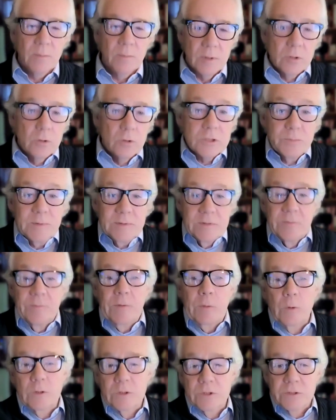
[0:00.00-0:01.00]
but not
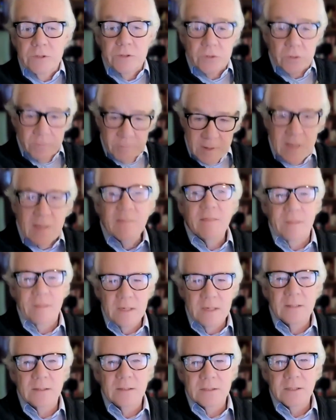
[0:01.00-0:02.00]
specific questions of
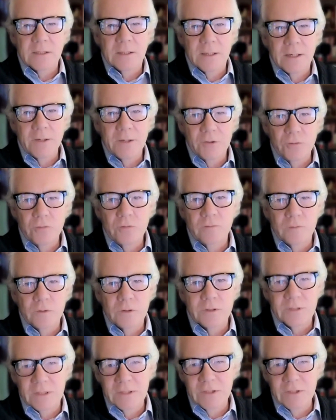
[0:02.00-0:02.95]
the entire universe,